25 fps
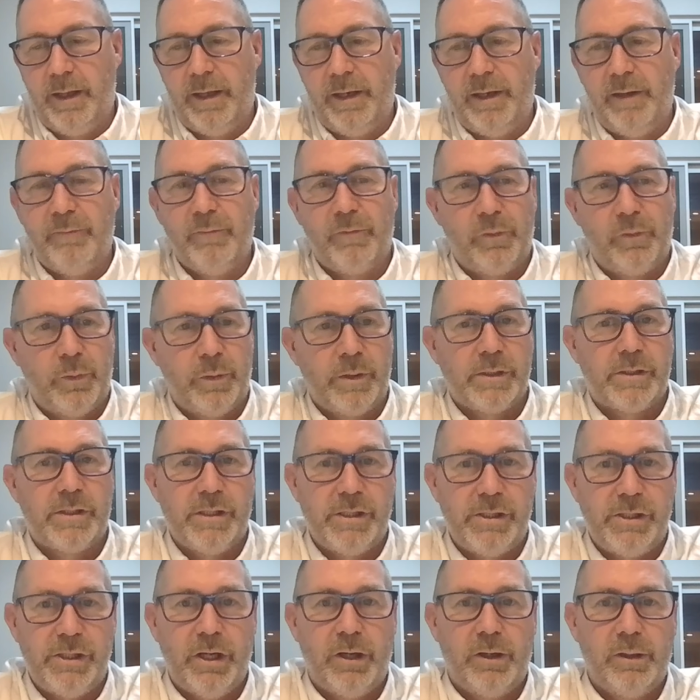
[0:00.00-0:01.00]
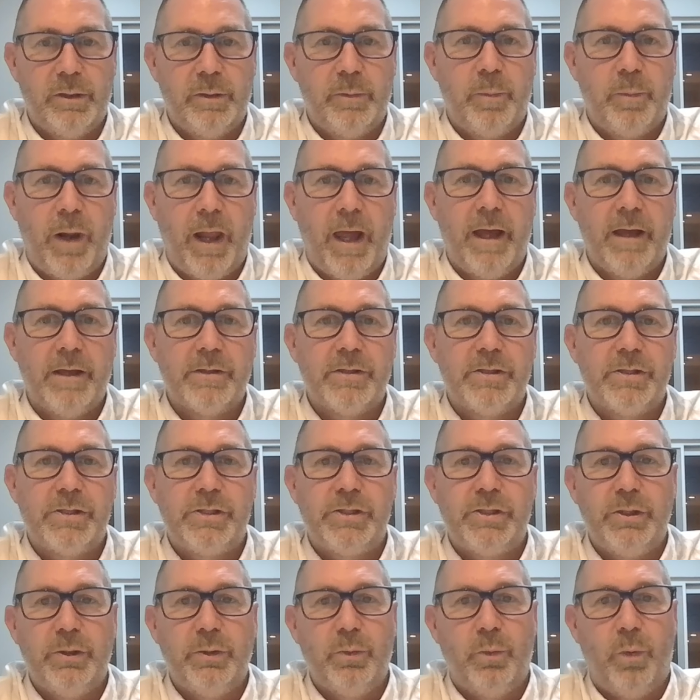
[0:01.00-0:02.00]
it, it influences young
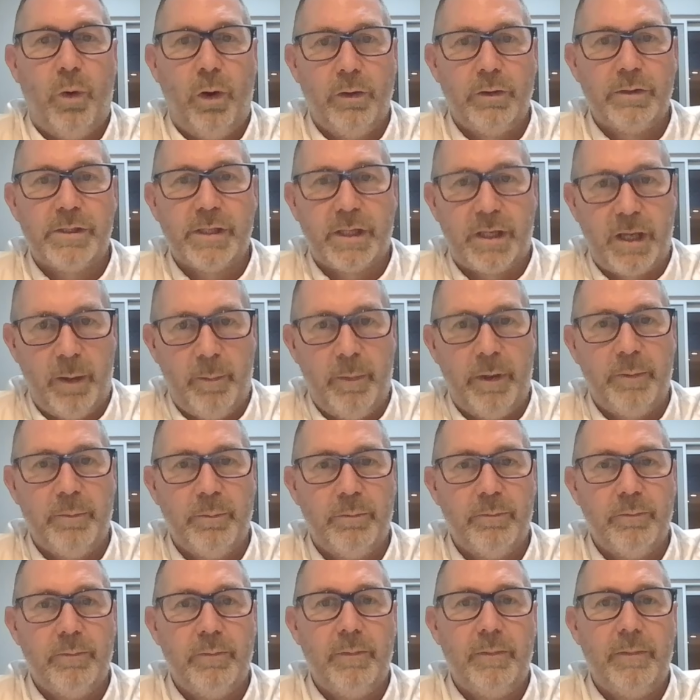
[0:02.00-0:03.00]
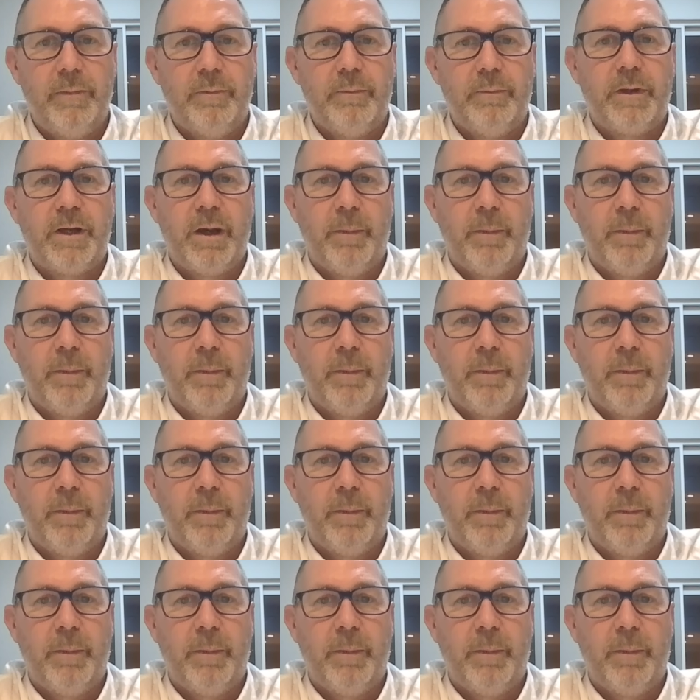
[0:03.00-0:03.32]
players to want to come and